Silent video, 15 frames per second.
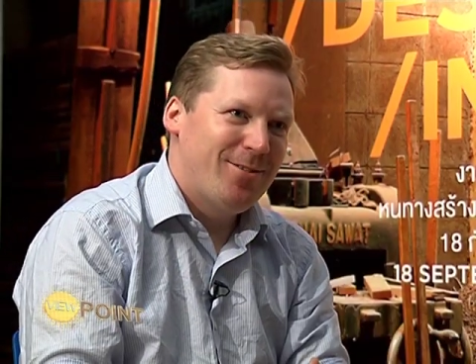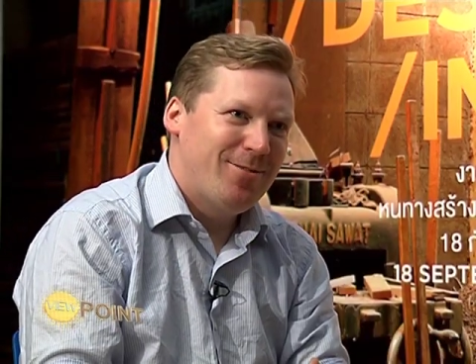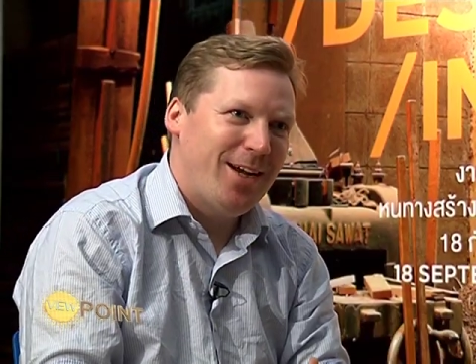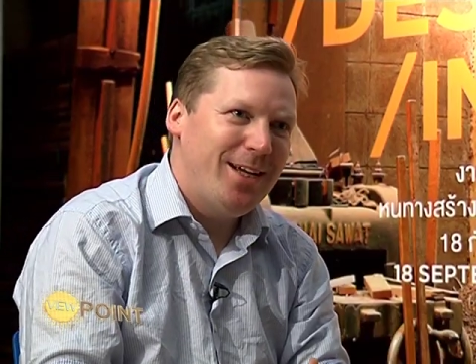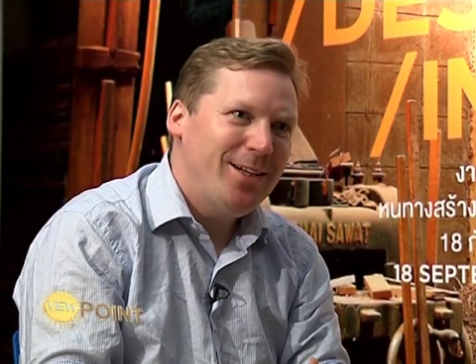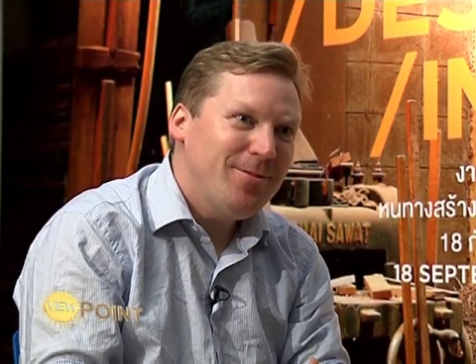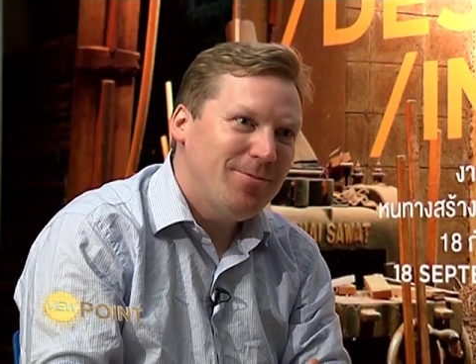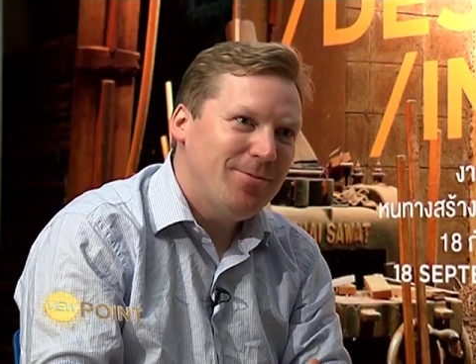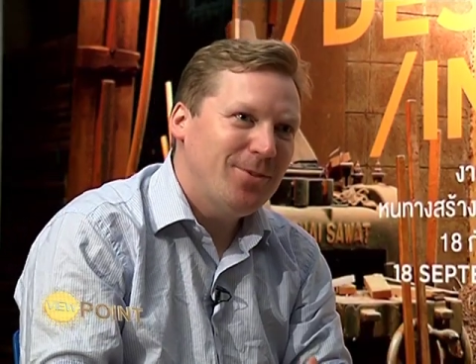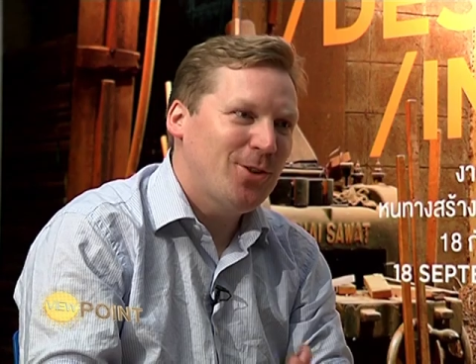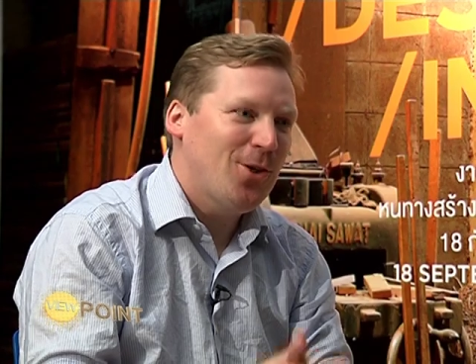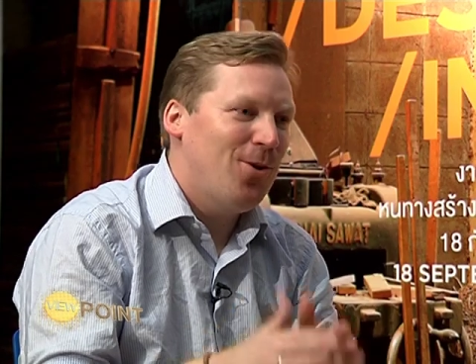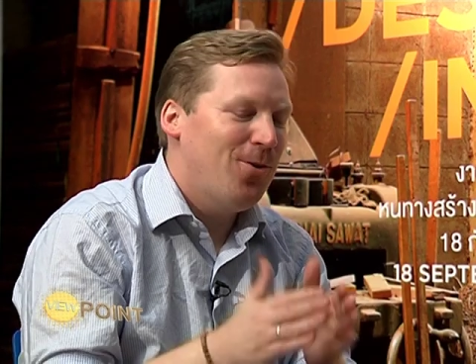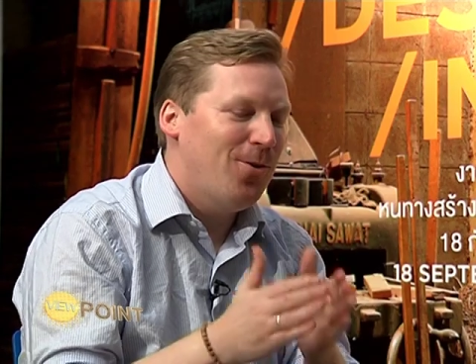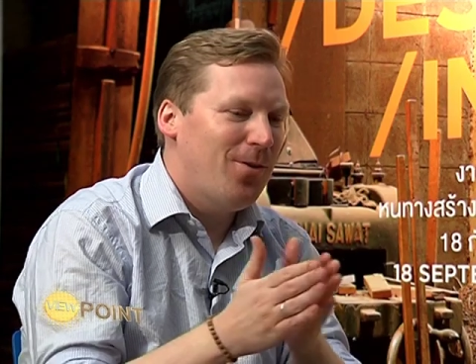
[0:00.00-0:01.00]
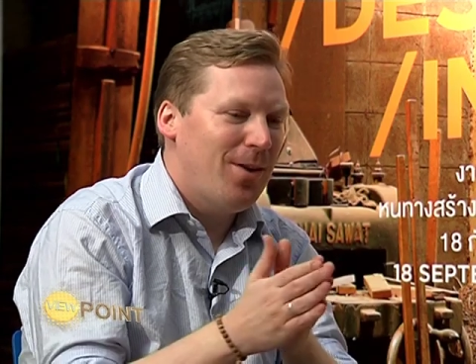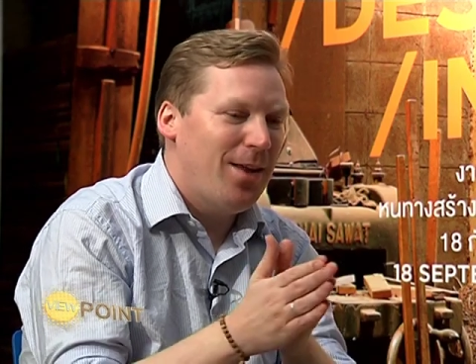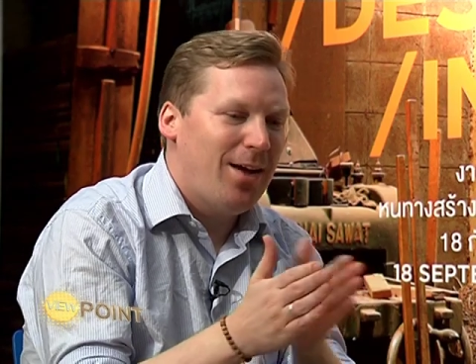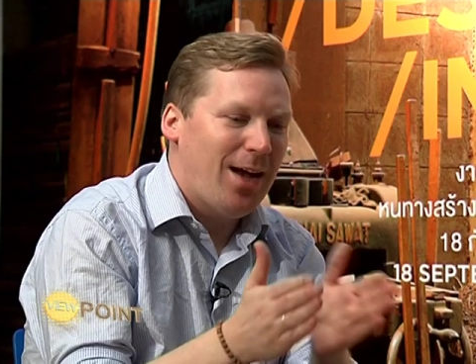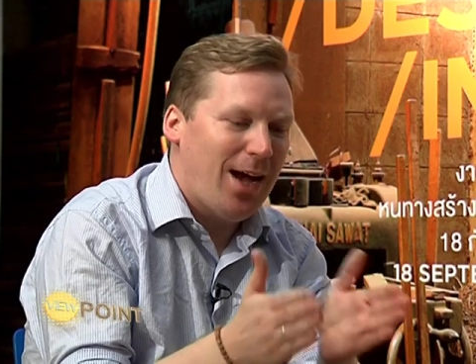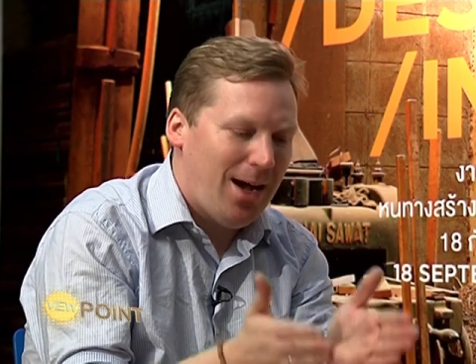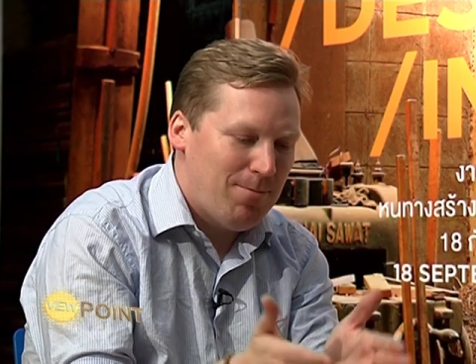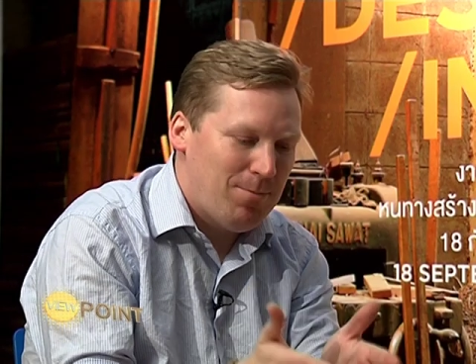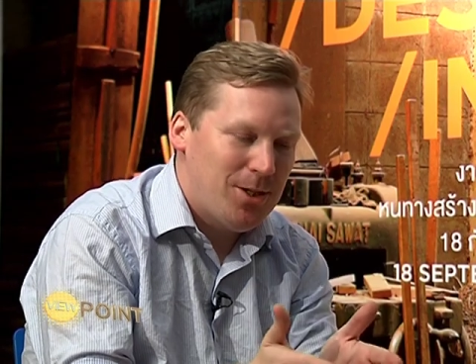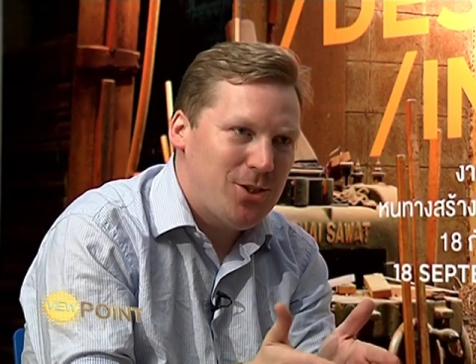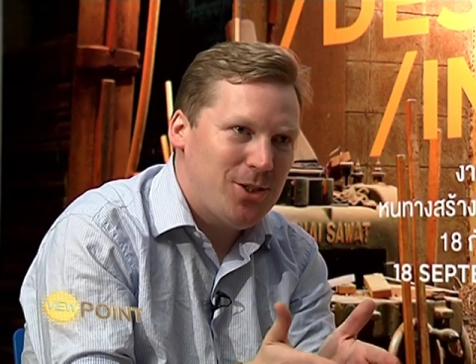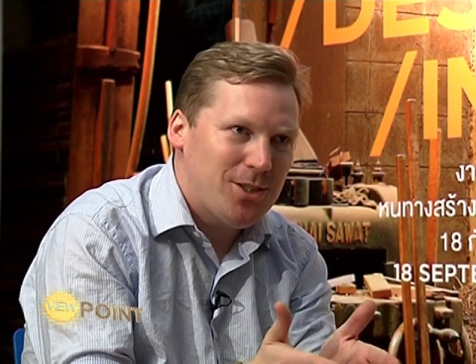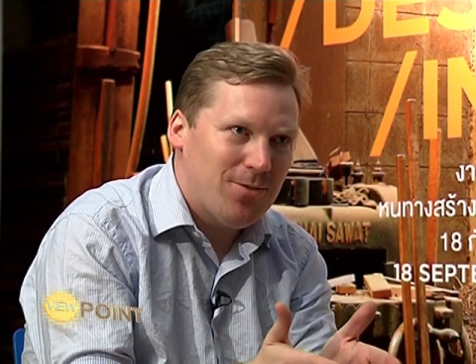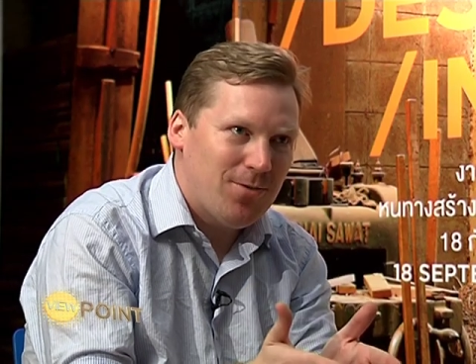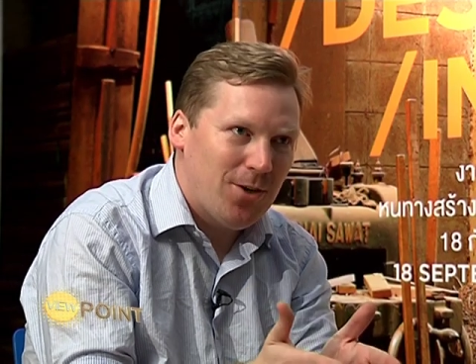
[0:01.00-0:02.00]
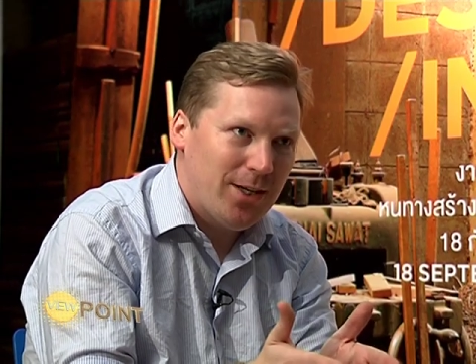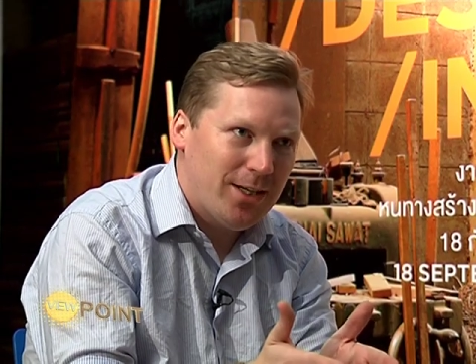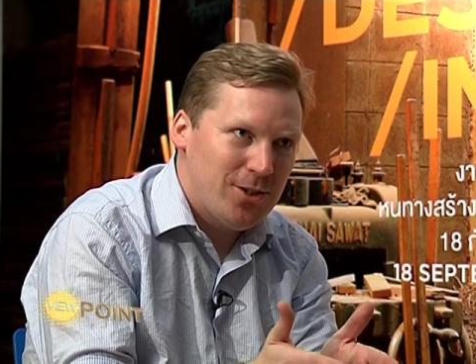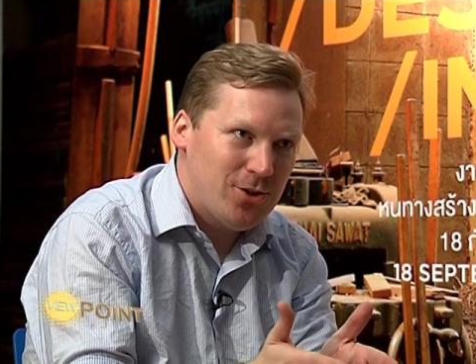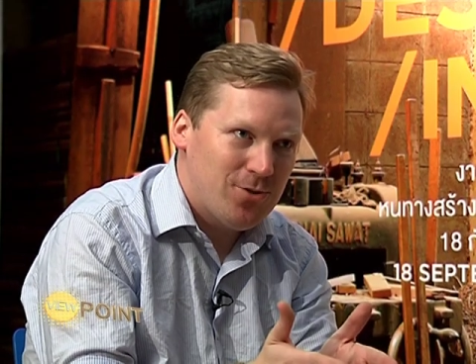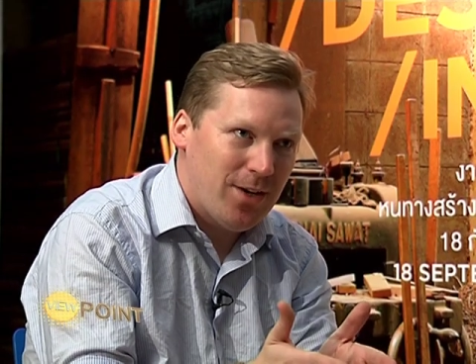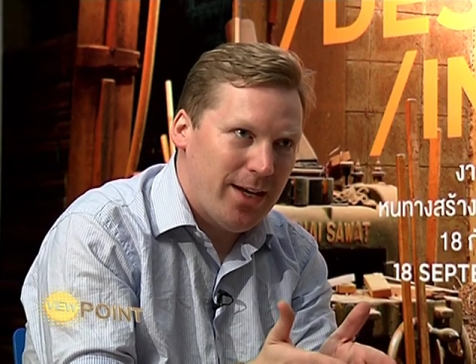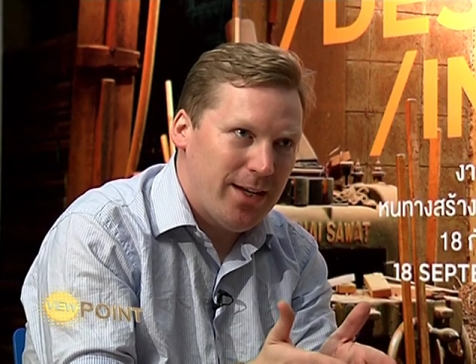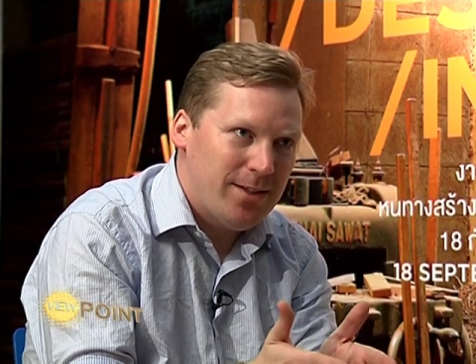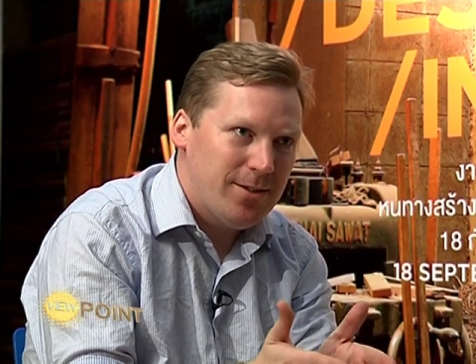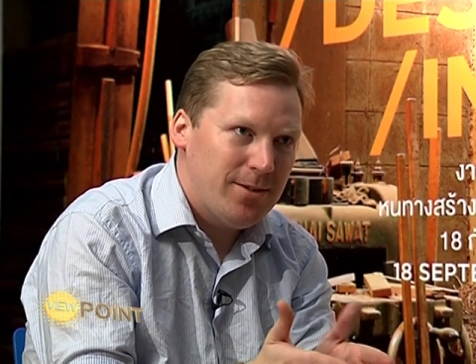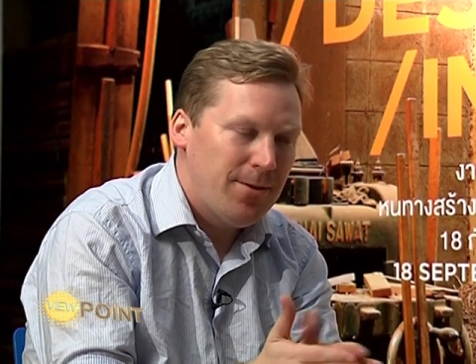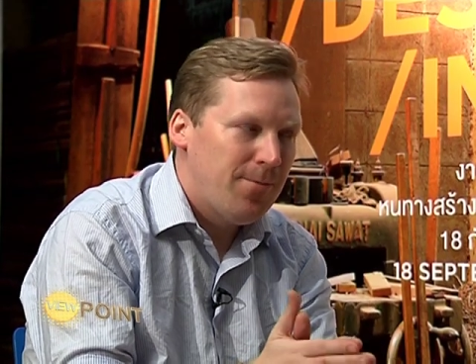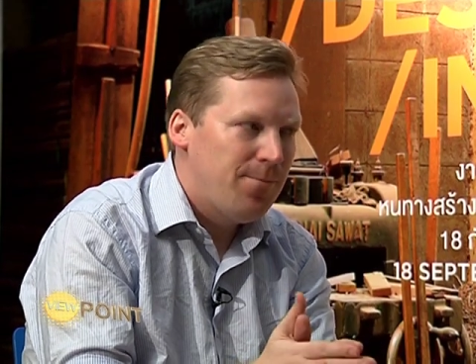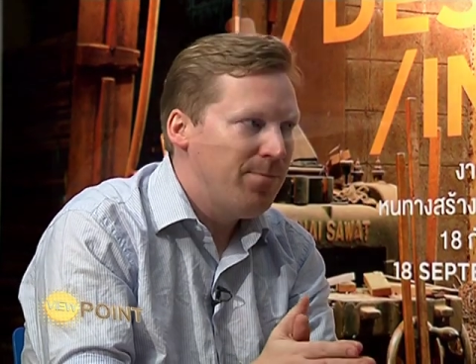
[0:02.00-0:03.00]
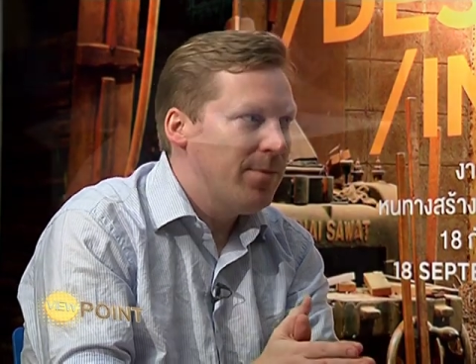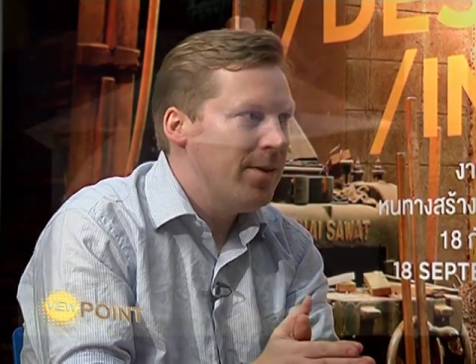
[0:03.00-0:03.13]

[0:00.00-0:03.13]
right? So our budgets are very constrained. Mm-hmm.